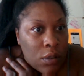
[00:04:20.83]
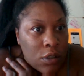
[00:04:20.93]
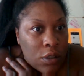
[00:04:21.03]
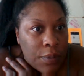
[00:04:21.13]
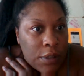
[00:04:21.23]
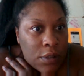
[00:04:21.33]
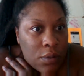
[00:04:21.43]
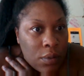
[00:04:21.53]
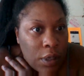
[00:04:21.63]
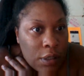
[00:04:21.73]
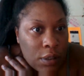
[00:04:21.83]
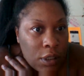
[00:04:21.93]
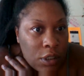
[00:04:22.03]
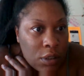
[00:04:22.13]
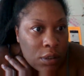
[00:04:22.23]
Shipping soon,
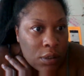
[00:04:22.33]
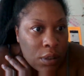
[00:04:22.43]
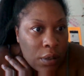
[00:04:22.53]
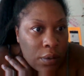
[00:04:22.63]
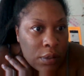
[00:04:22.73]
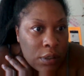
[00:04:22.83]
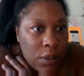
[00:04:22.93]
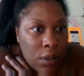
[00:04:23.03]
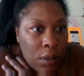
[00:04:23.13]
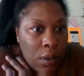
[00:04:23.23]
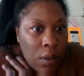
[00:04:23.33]
cancellation isn't guaranteed.